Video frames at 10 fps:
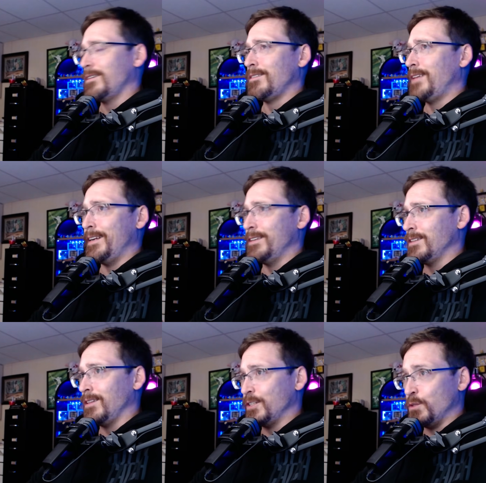That is,
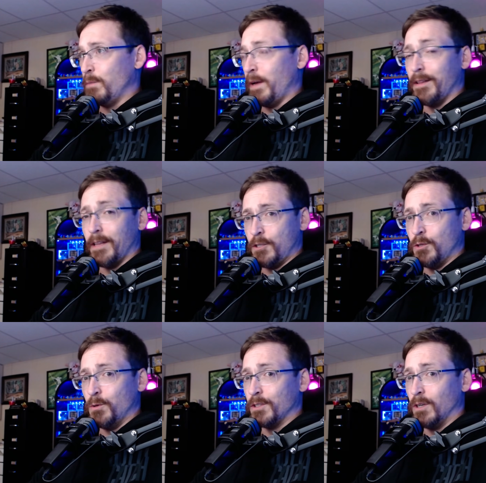unless you pay like
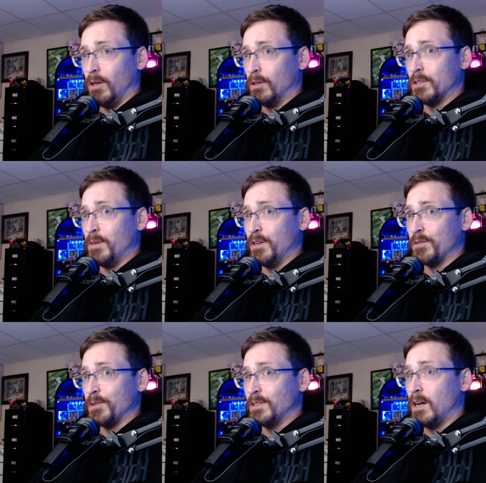$200 a month
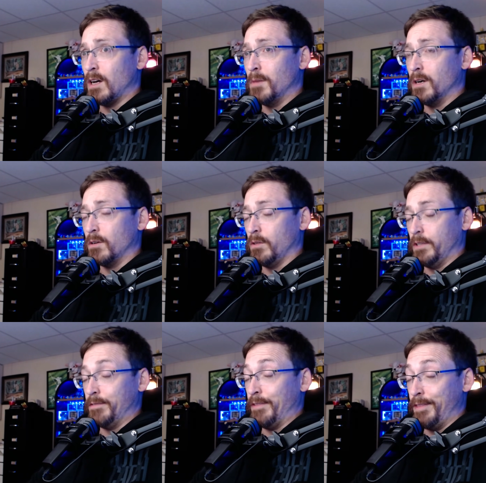for the top model, and
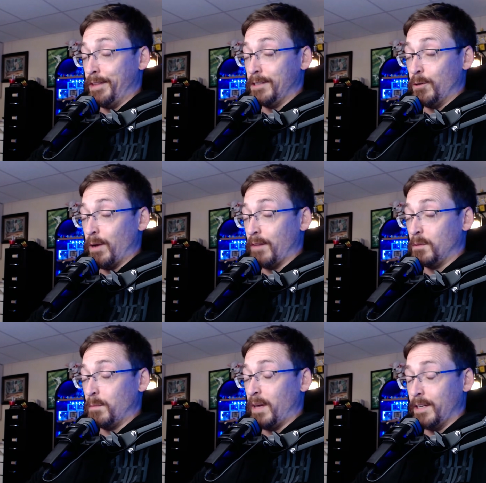even then you have
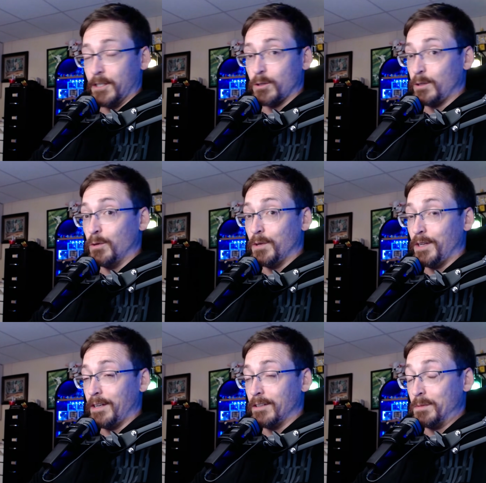to pay extra
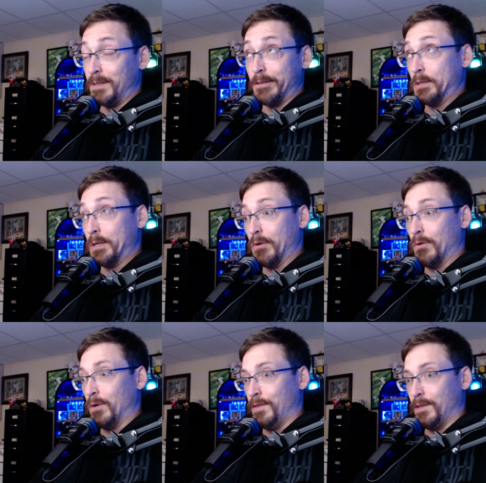token counts because you're going to
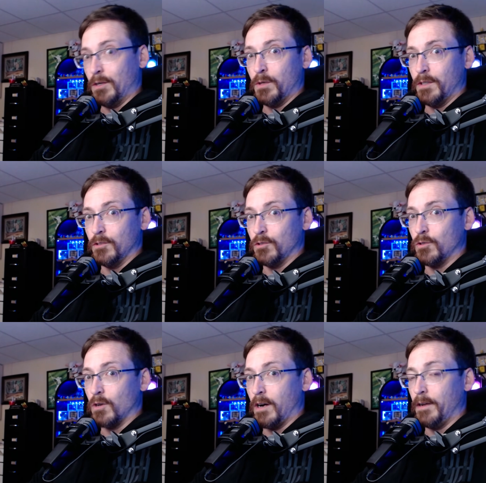run the tokens
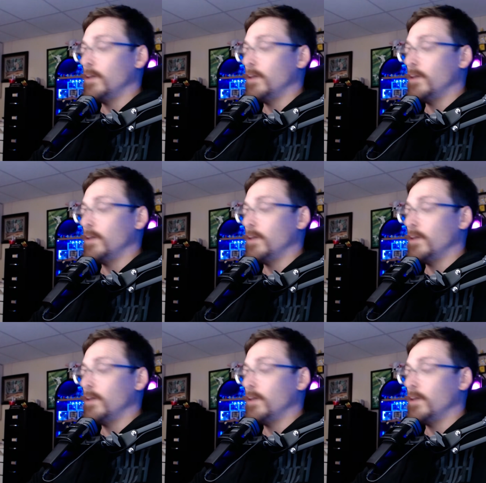dry.